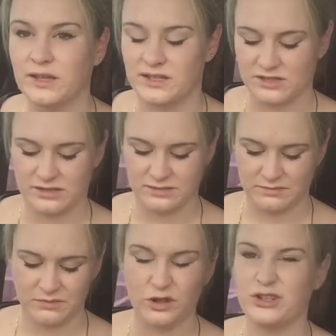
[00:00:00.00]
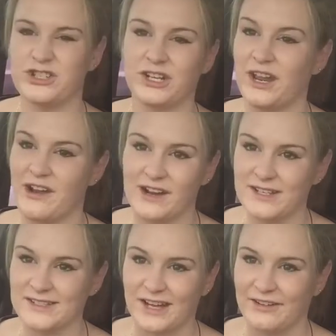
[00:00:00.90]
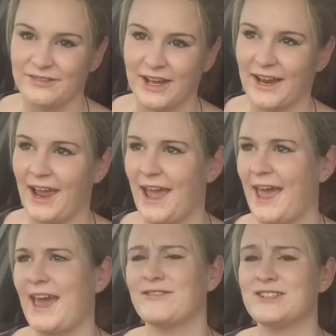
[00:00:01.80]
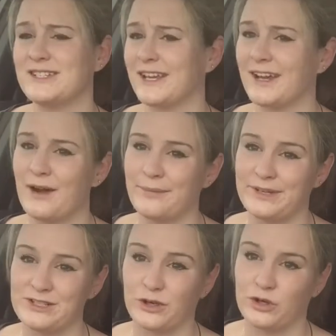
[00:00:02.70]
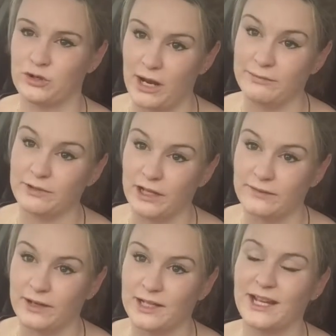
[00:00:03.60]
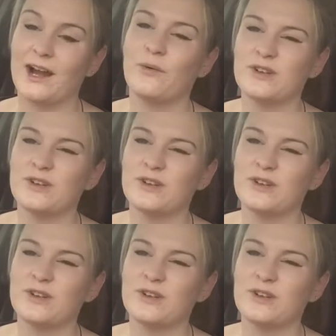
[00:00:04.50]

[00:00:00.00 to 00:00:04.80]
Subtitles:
They're just not generic stuff. Like, every second company's got a great flavor. Like, I